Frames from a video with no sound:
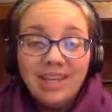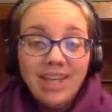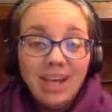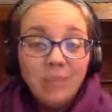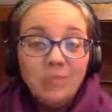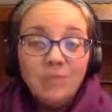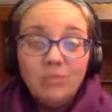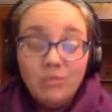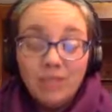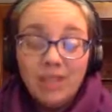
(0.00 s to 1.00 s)
helps you
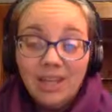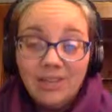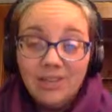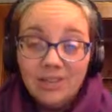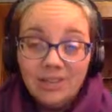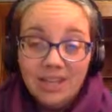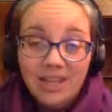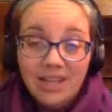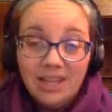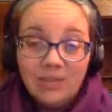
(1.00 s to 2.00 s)
really
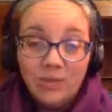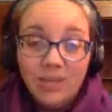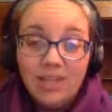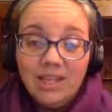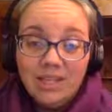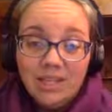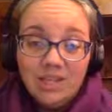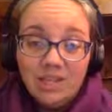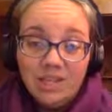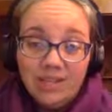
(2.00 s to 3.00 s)
understand what the
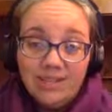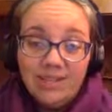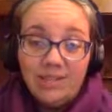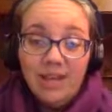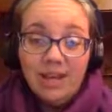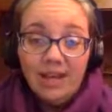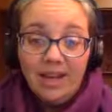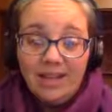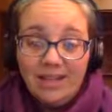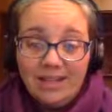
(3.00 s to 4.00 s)
intention is
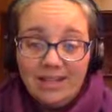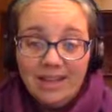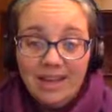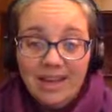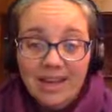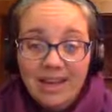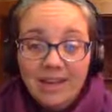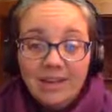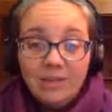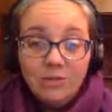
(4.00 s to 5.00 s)
behind
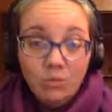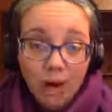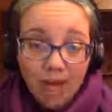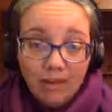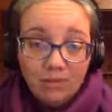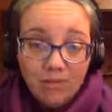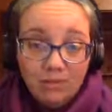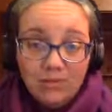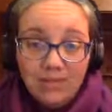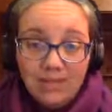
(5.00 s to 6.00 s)
why we
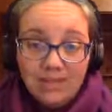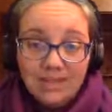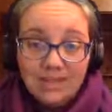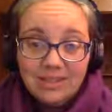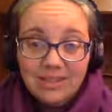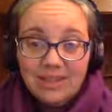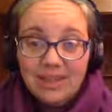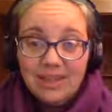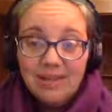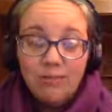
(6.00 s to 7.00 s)
do this
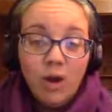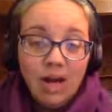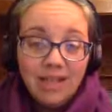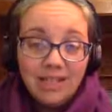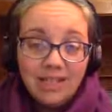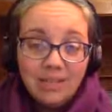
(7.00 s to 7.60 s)
and why did